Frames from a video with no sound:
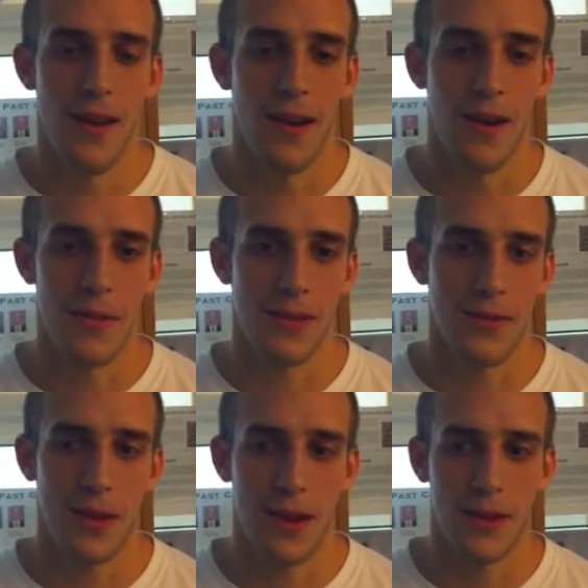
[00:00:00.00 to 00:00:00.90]
That's
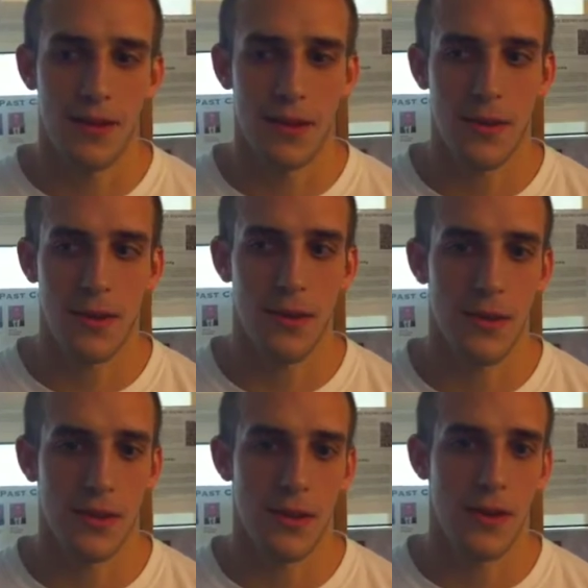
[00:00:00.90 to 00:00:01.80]
when I
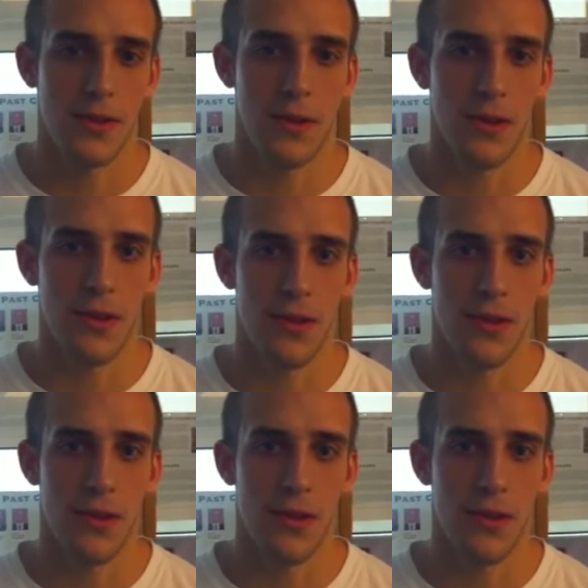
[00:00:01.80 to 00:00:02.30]
took charge of both